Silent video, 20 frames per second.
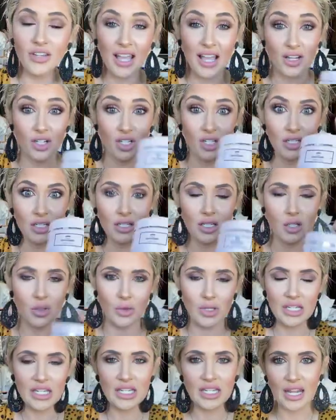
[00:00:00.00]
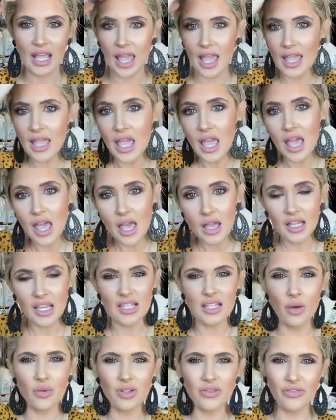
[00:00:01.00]
I actually did this one today
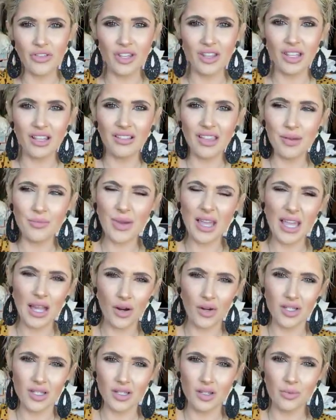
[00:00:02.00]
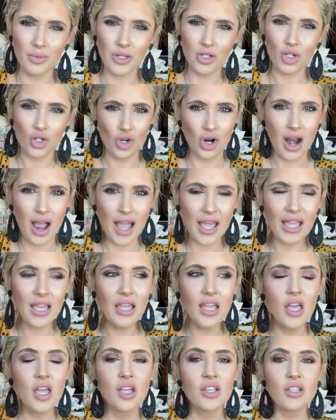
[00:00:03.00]
because I was feeling like my hair is a little bit dry